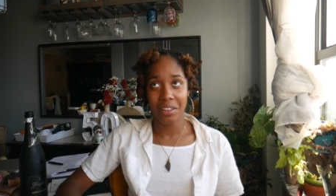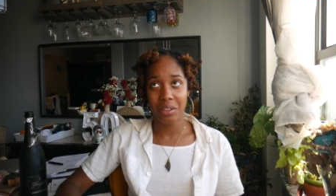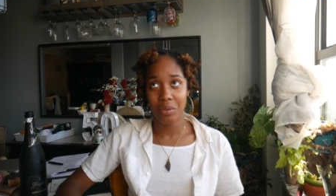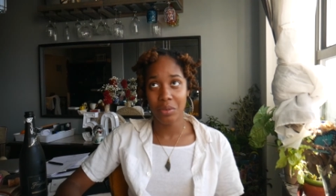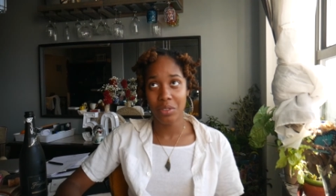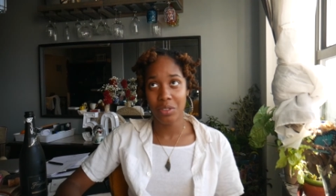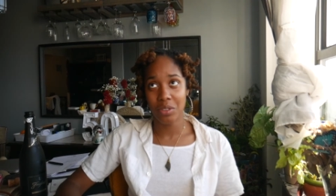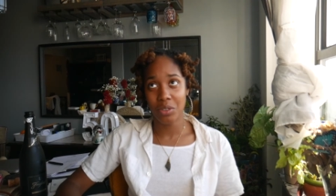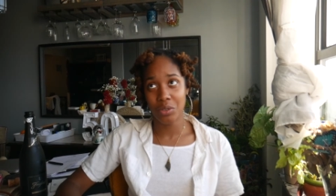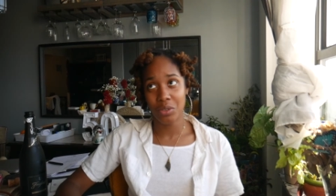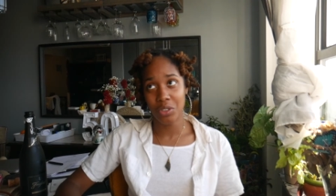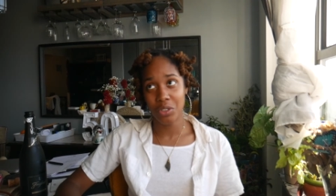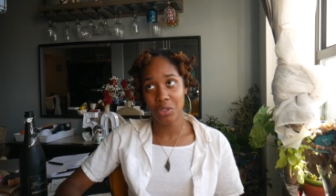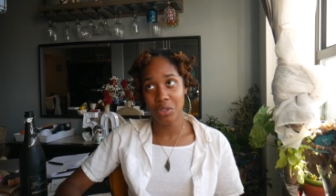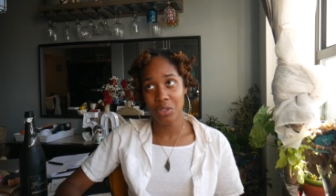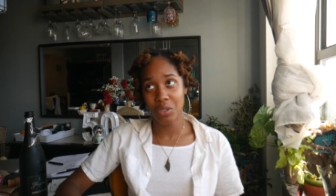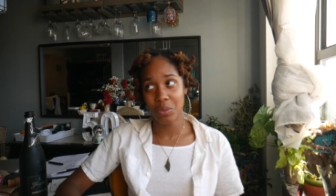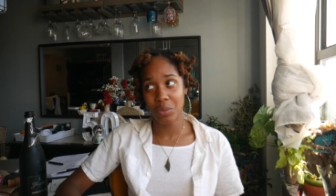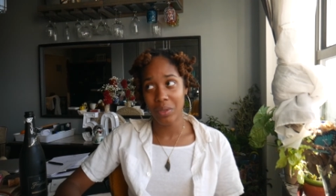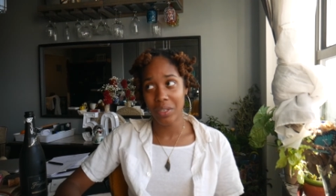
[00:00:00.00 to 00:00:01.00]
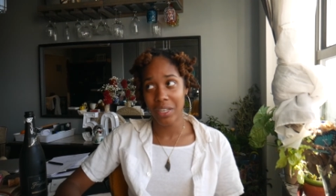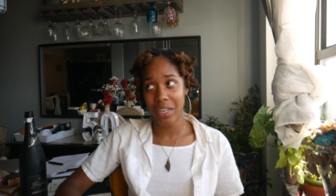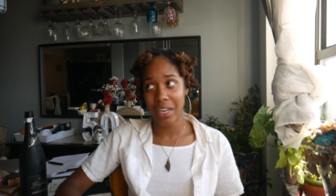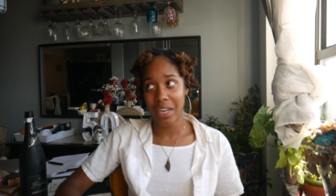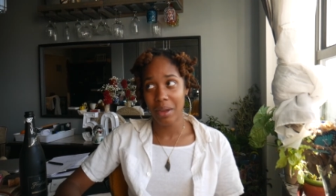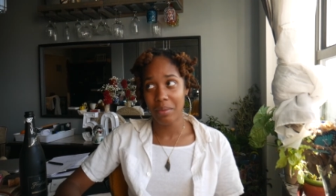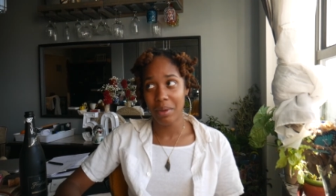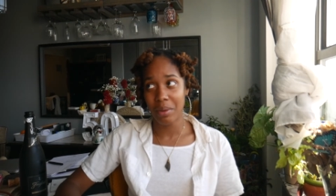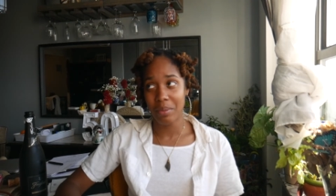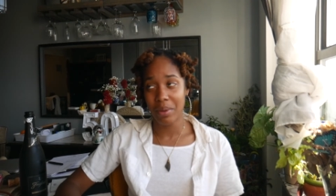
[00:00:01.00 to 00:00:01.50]
there was 2 shoots. One day I
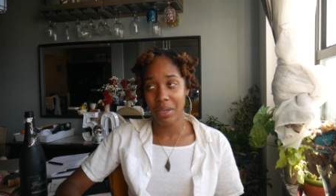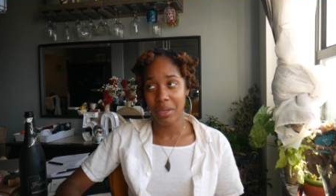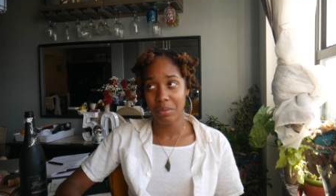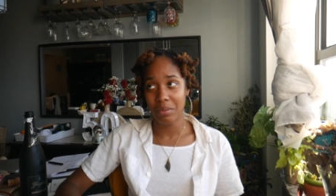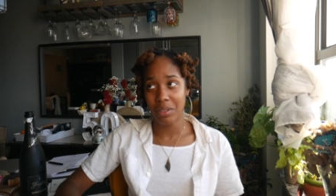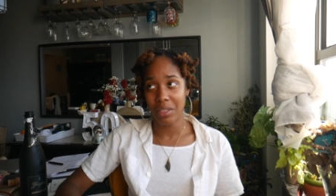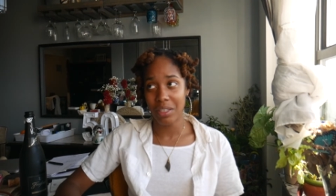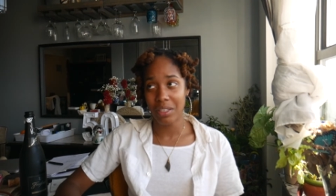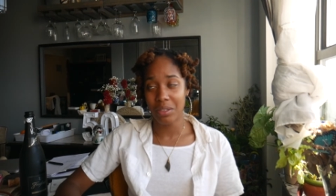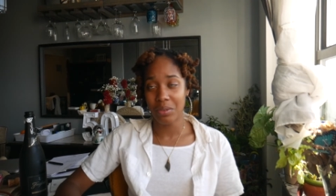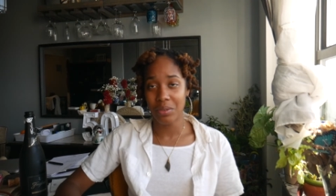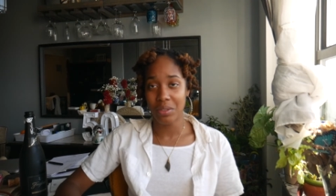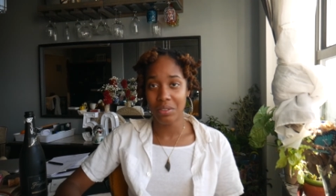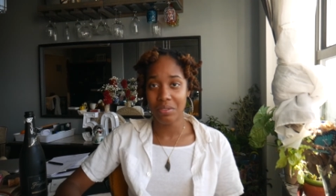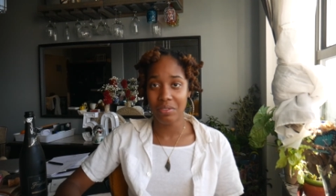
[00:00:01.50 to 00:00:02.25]
got my makeup done. There was a